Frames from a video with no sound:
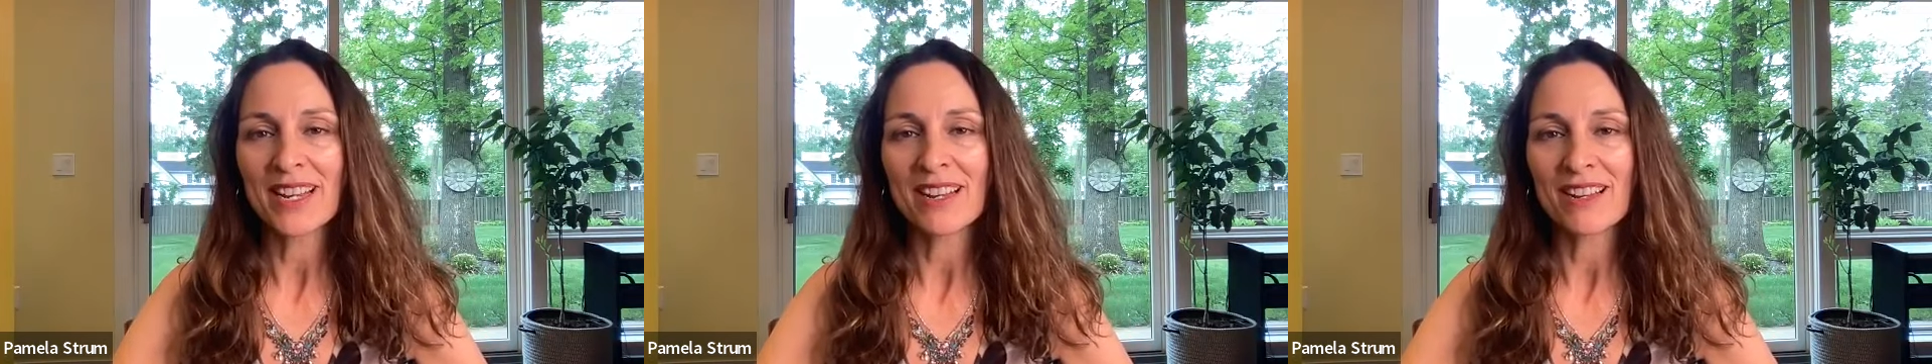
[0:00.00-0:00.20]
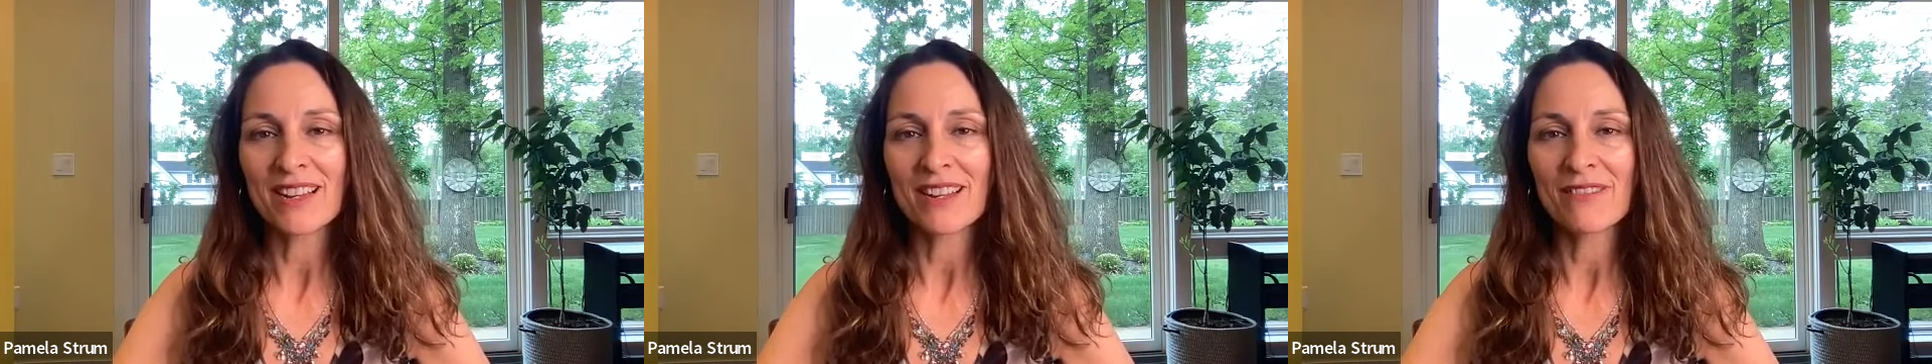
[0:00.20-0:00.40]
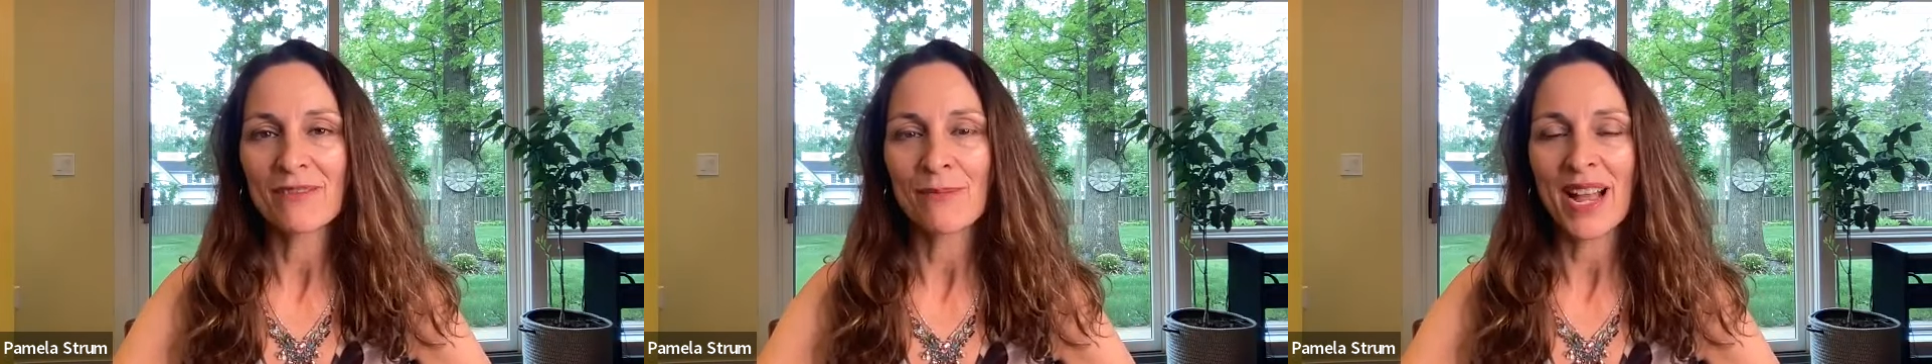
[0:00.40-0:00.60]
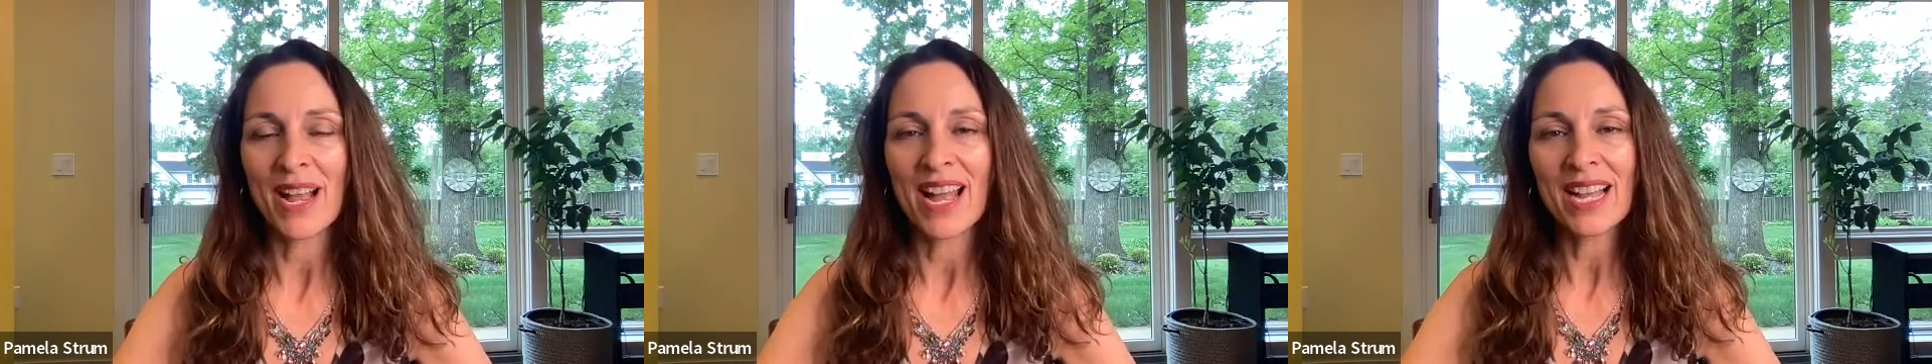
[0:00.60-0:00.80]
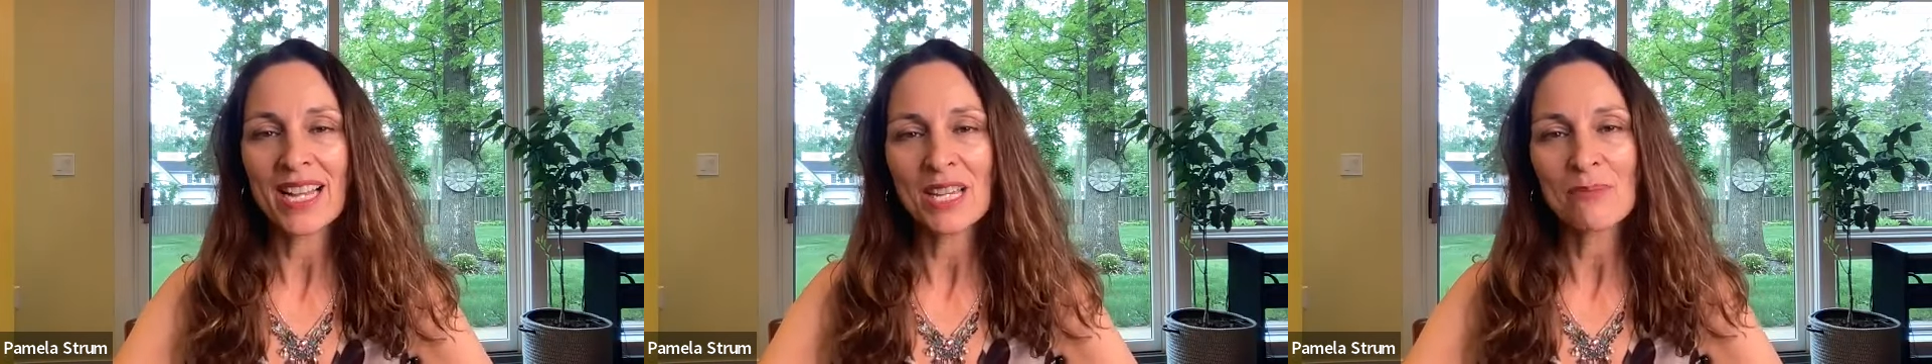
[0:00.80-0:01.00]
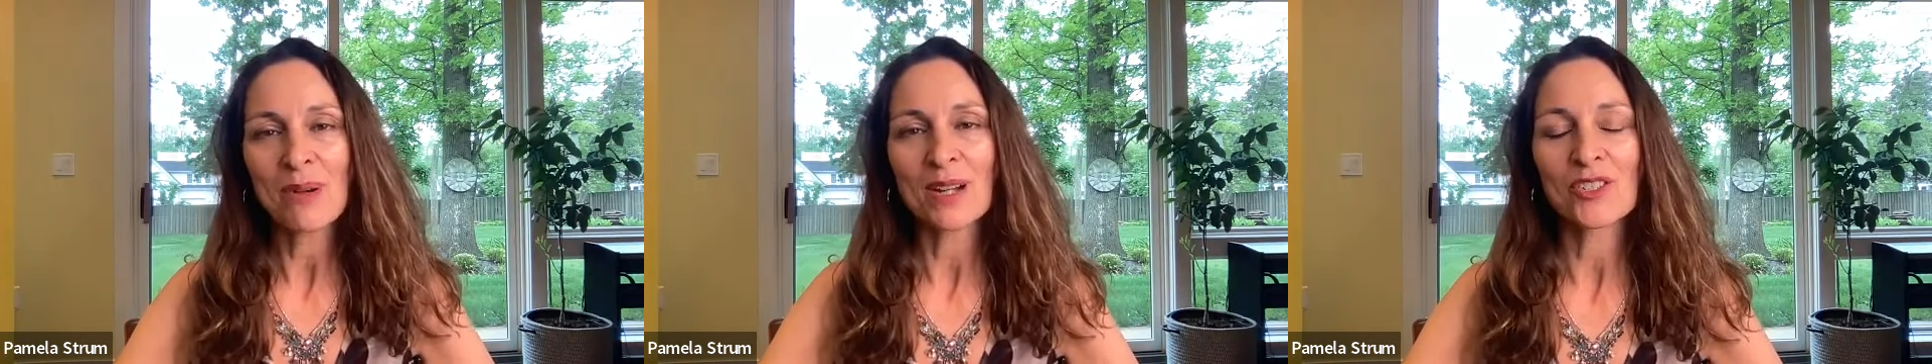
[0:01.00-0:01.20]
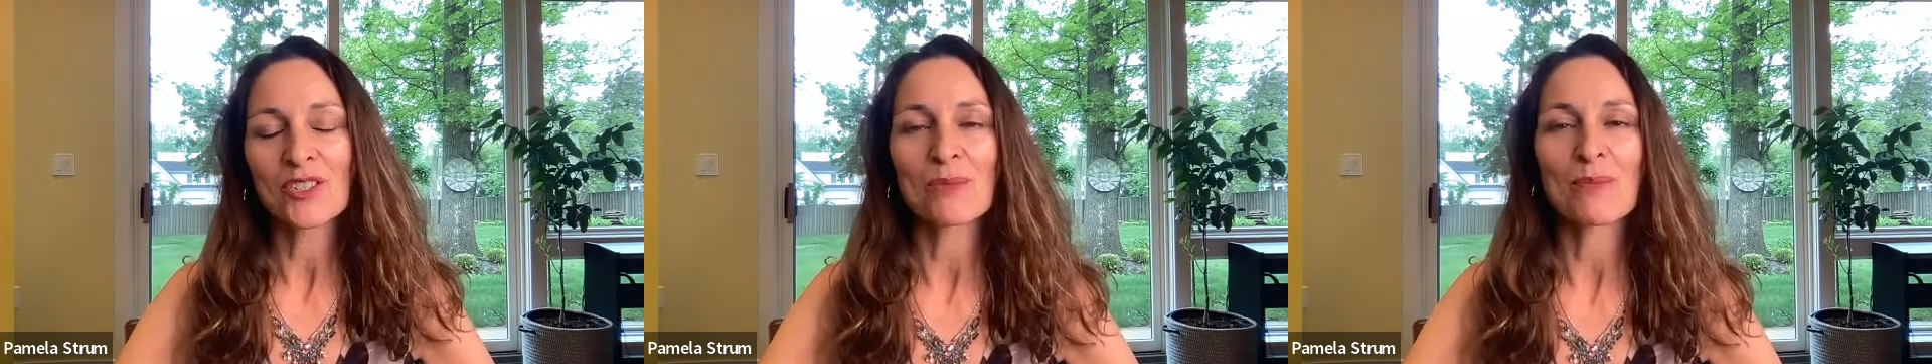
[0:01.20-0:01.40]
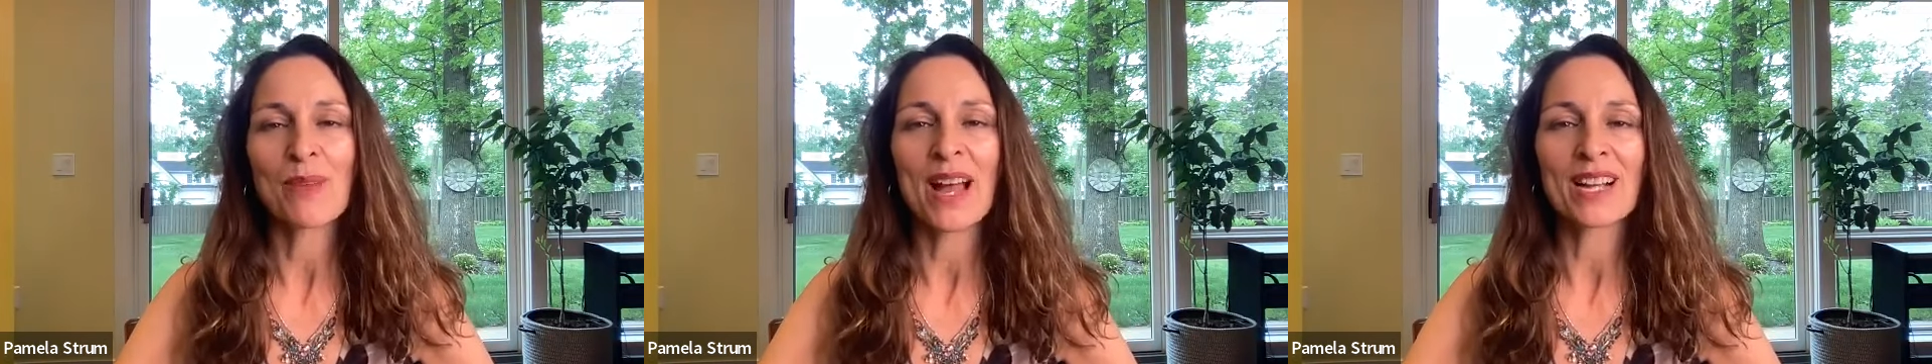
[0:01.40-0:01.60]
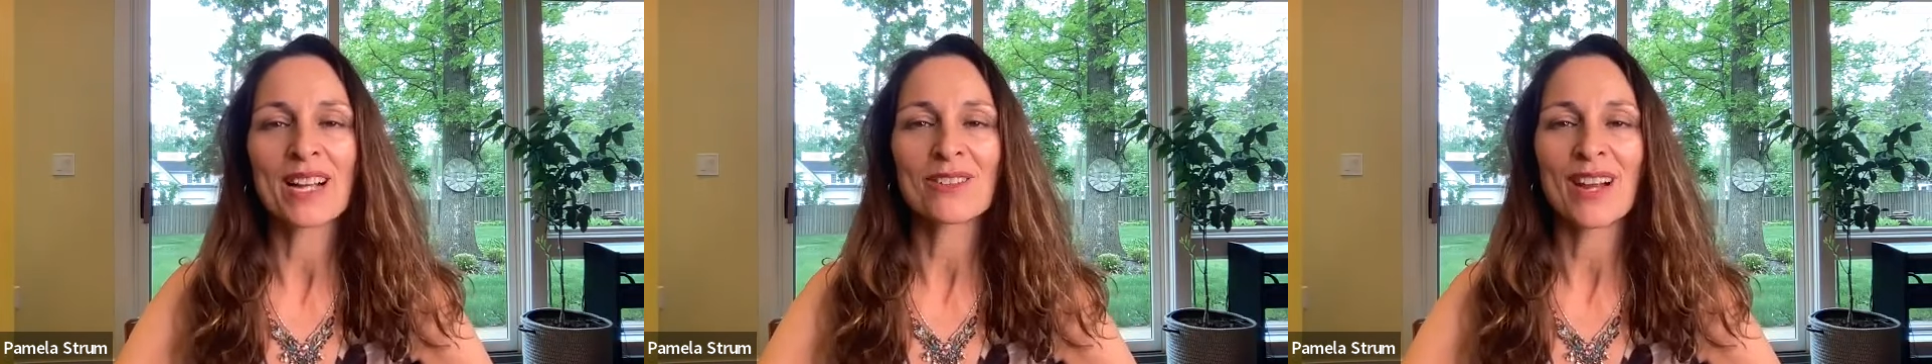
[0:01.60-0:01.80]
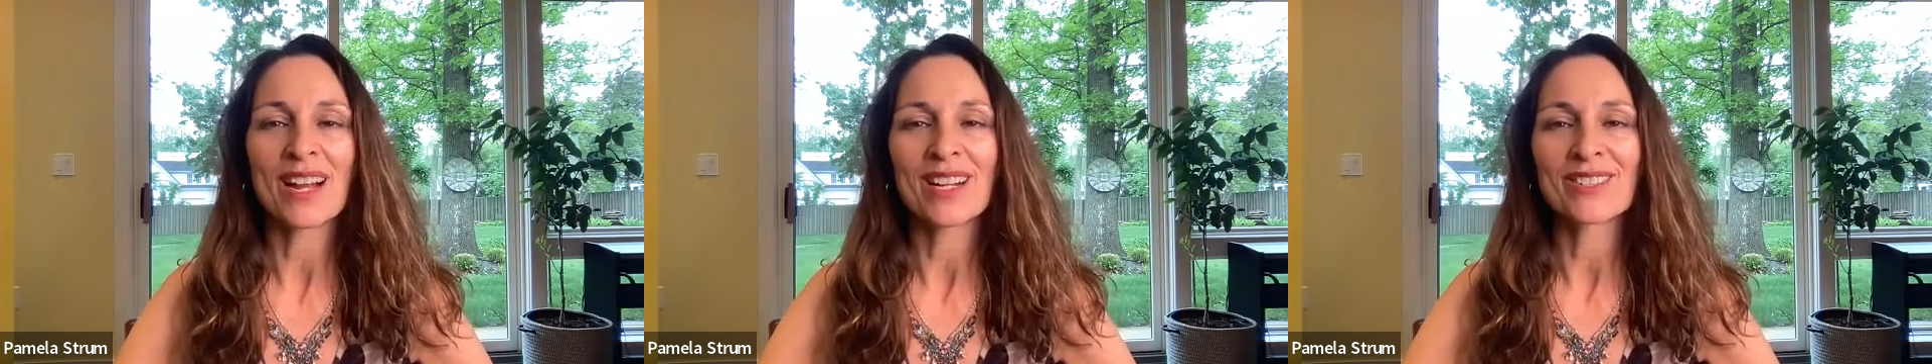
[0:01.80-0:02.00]
of my acupuncture
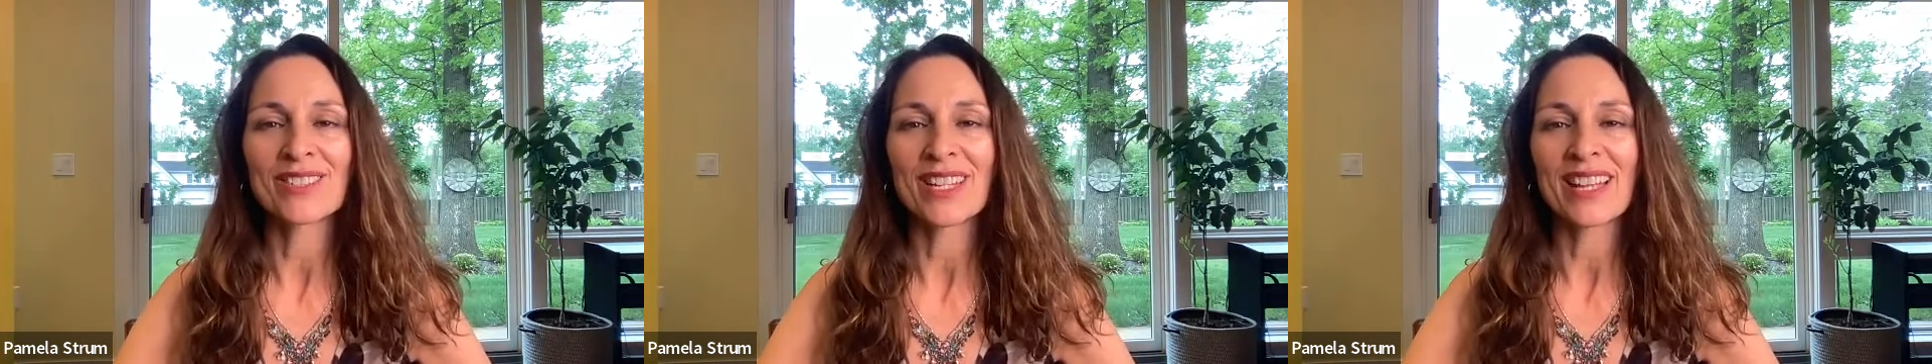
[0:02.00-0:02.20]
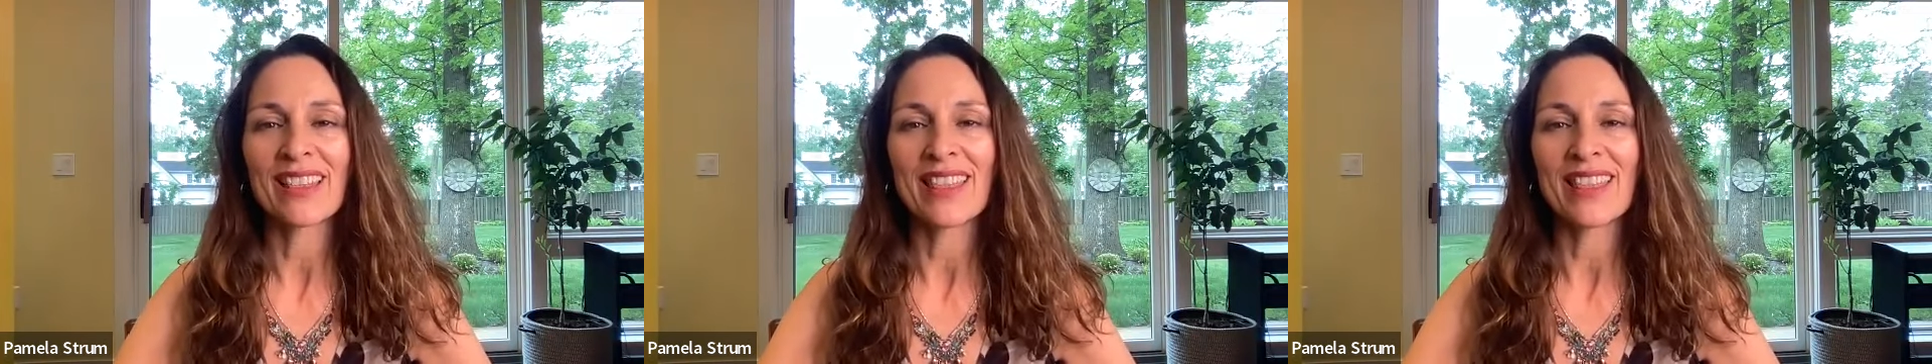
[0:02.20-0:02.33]
background